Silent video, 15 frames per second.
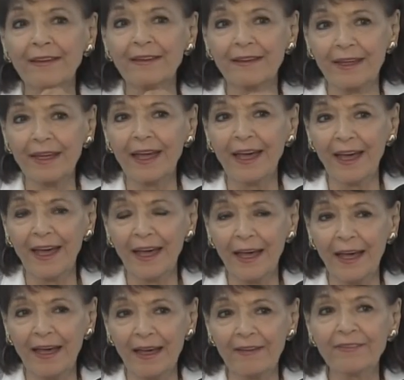They
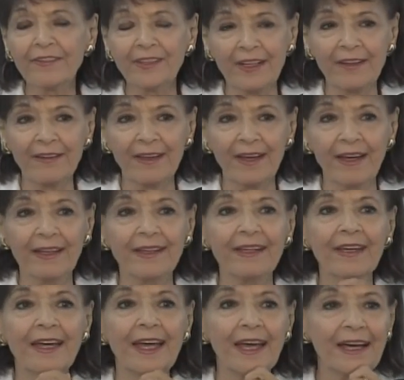have done that.
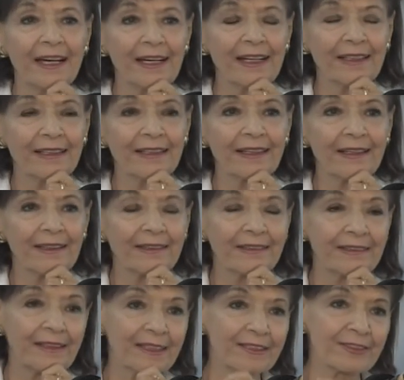The
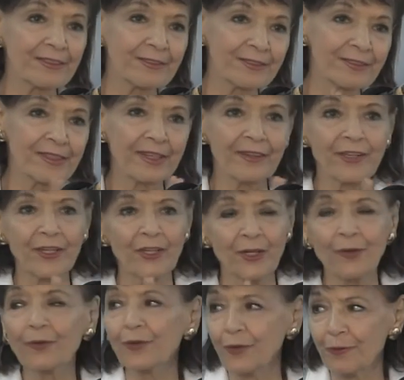connotation is that,
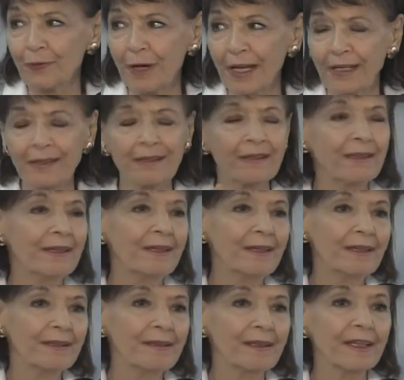you're right.
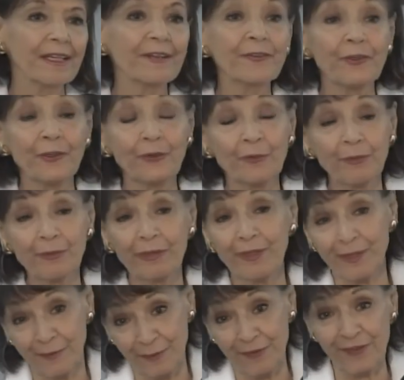That if you're,
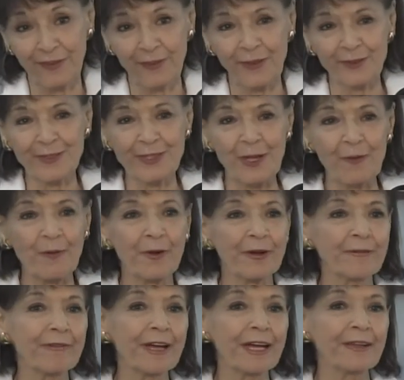there goes that word,
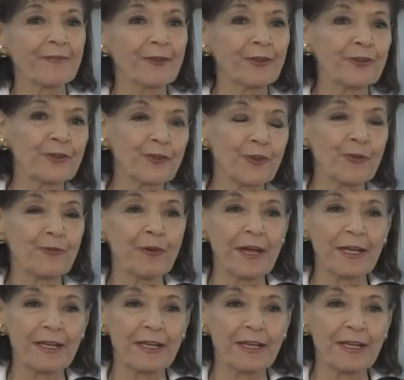right, if you're to the right.